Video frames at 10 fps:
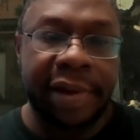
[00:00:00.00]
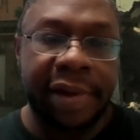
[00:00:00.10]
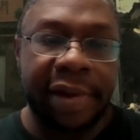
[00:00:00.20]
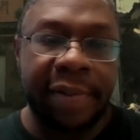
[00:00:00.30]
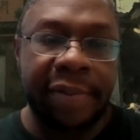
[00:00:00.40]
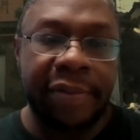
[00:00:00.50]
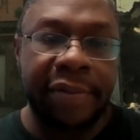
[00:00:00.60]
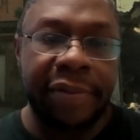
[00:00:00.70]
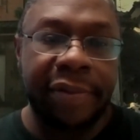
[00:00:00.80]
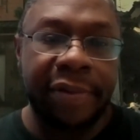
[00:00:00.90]
is that I'm
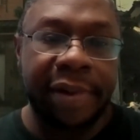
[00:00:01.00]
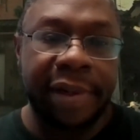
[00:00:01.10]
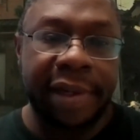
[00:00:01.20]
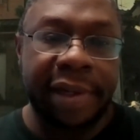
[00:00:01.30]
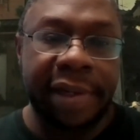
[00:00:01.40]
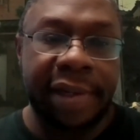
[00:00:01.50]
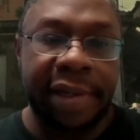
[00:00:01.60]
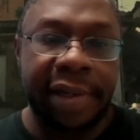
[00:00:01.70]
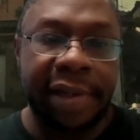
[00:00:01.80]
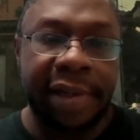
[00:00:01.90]
going to go
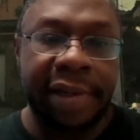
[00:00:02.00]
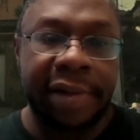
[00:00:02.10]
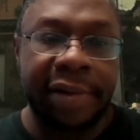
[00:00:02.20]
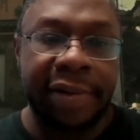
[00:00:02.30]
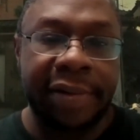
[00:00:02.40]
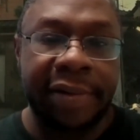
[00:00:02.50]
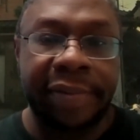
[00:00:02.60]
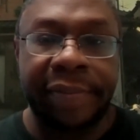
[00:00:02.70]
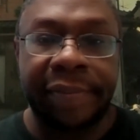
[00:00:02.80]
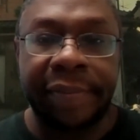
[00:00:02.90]
ahead and
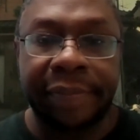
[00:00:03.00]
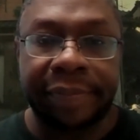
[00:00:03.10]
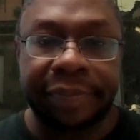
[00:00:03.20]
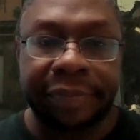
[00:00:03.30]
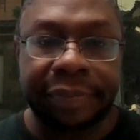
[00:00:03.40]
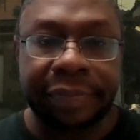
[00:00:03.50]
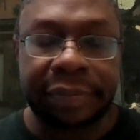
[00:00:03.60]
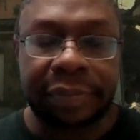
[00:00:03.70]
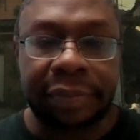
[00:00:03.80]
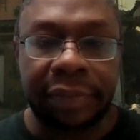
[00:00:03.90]

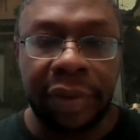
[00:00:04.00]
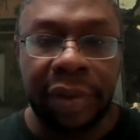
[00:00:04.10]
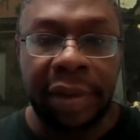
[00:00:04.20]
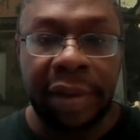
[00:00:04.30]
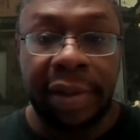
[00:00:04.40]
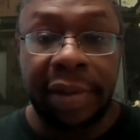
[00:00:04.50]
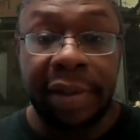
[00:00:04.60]
uh,